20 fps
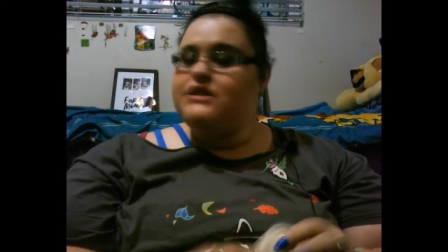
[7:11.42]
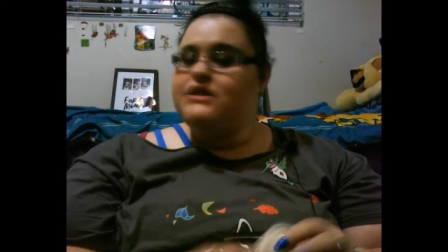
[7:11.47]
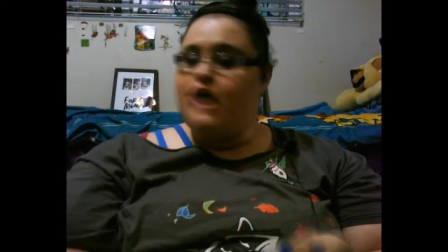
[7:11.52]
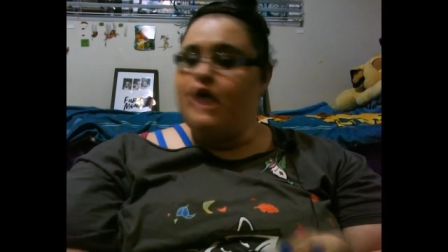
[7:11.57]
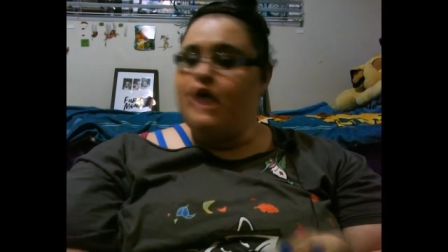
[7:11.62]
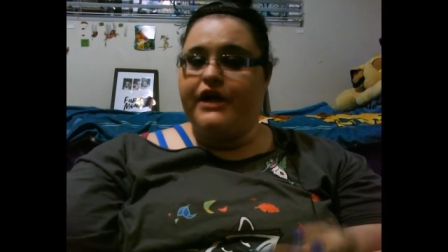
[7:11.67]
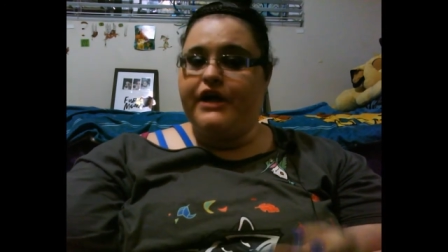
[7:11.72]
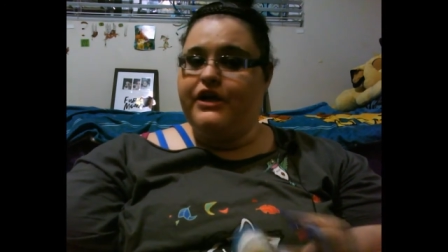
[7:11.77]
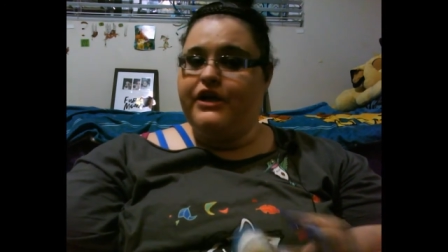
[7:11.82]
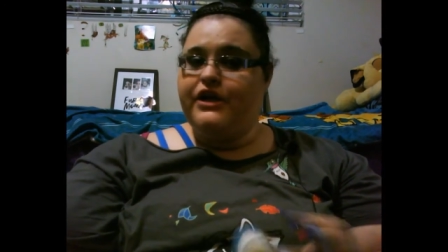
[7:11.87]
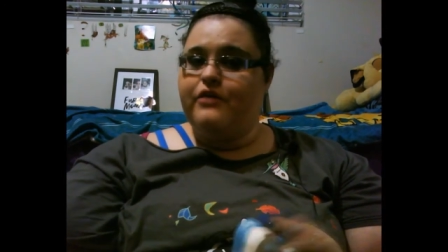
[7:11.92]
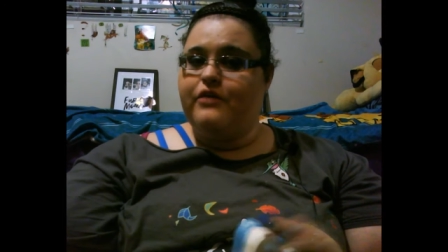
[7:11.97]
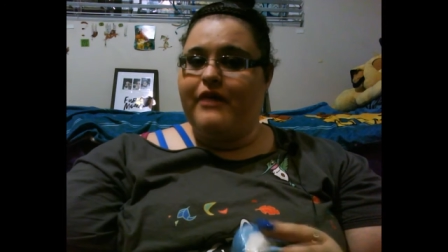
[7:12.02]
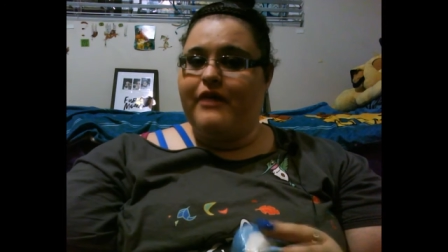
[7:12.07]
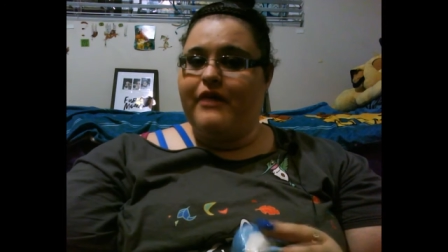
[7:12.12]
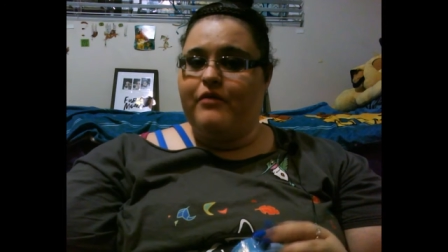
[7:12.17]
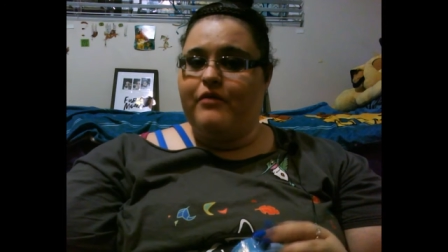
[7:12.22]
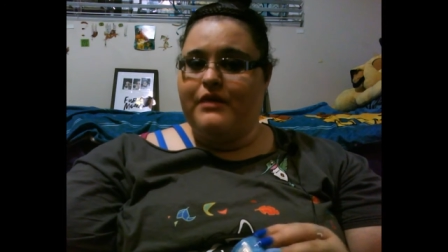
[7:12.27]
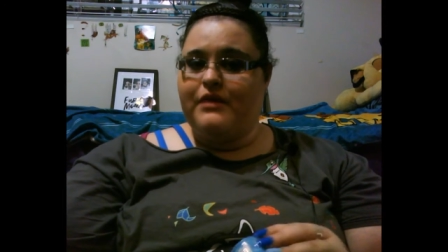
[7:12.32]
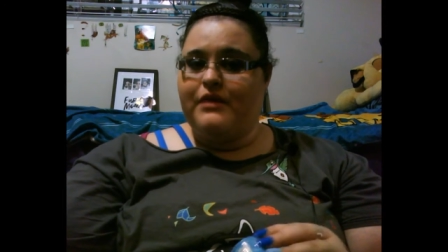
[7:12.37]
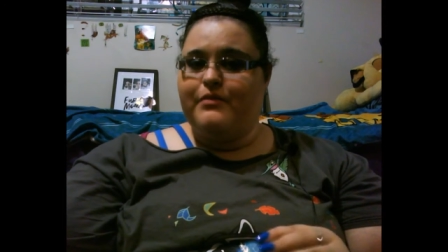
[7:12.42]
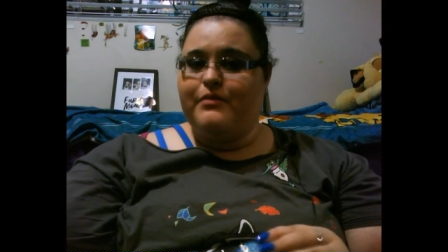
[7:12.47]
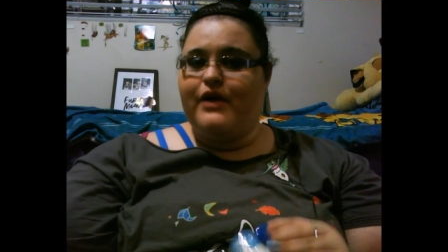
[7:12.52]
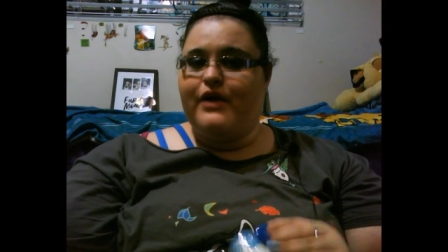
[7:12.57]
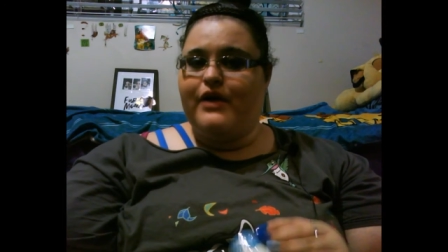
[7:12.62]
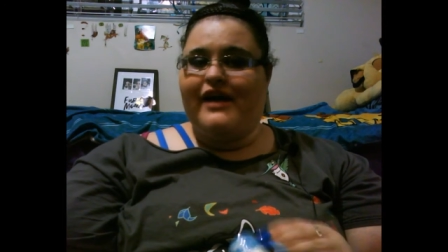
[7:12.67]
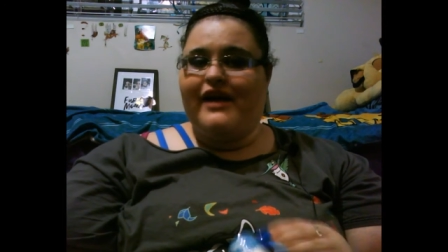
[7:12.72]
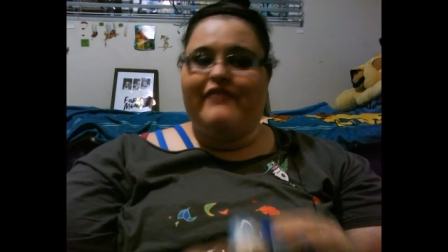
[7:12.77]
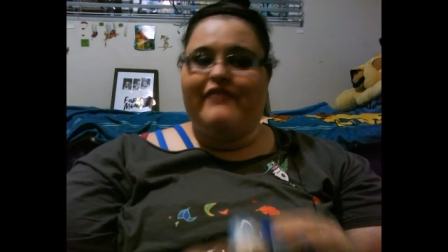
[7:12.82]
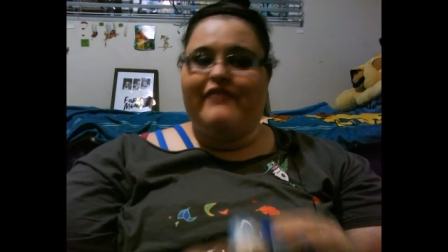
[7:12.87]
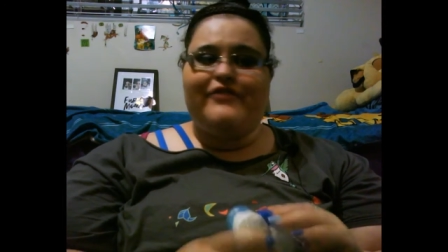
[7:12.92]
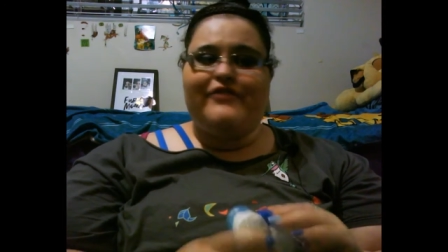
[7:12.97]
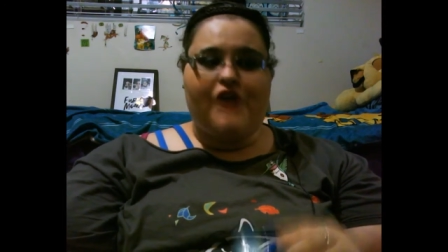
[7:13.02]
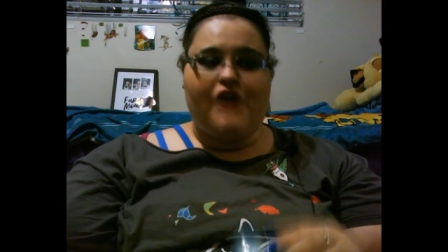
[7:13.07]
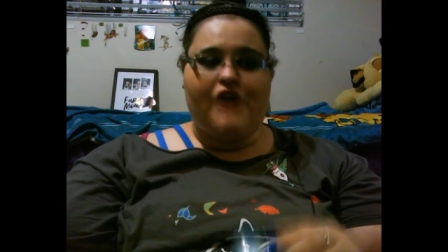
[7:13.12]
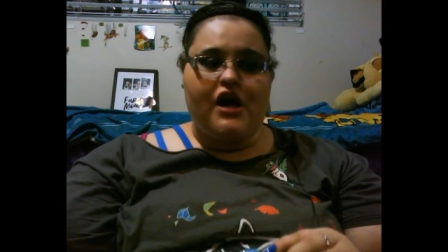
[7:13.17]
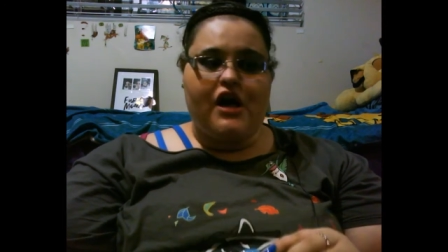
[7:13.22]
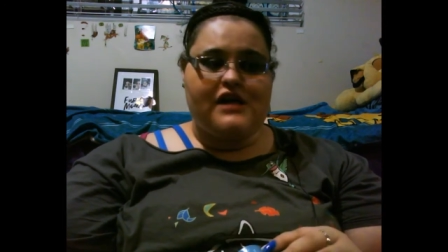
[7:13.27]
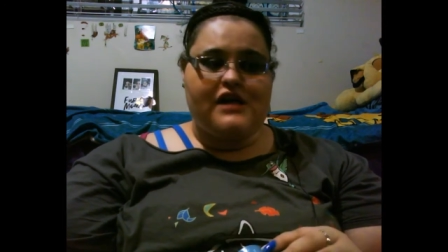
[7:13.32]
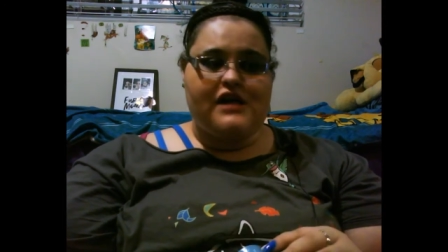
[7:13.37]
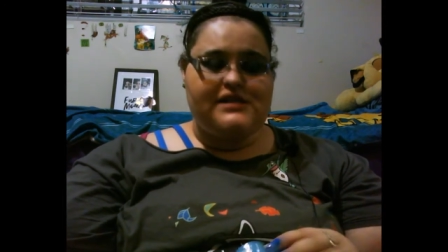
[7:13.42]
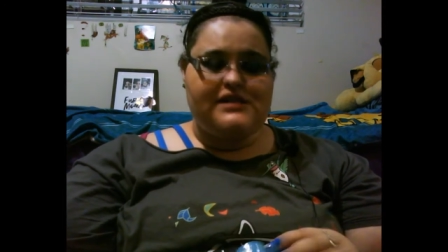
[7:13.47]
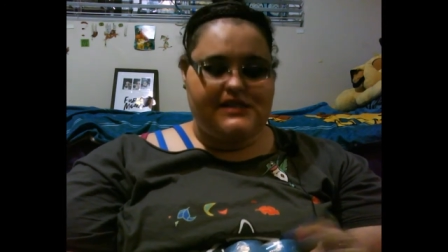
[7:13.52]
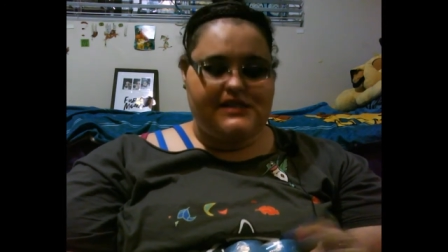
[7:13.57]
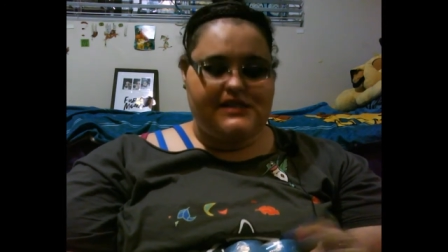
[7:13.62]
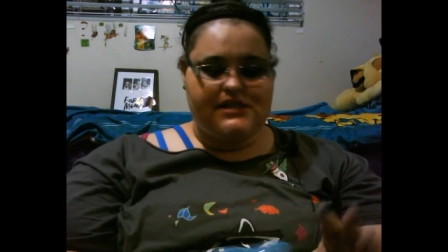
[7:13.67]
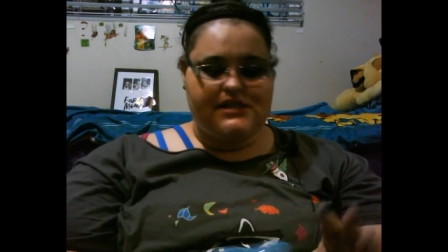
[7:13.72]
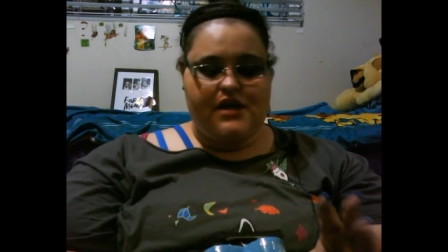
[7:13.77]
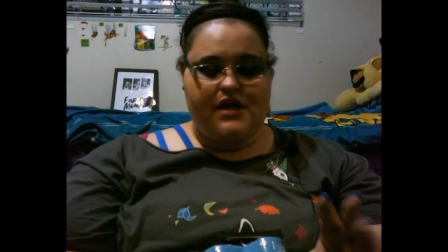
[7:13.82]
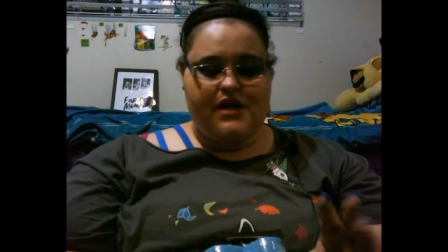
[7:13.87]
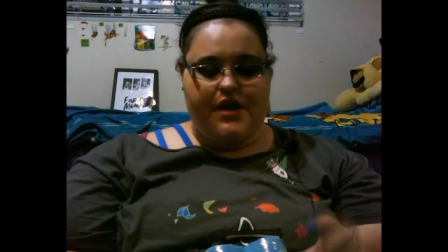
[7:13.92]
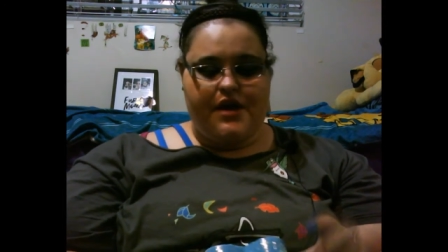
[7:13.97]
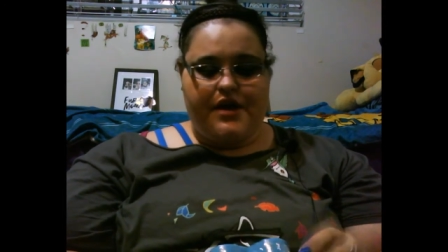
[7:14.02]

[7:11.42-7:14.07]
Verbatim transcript: talking about people I have lost,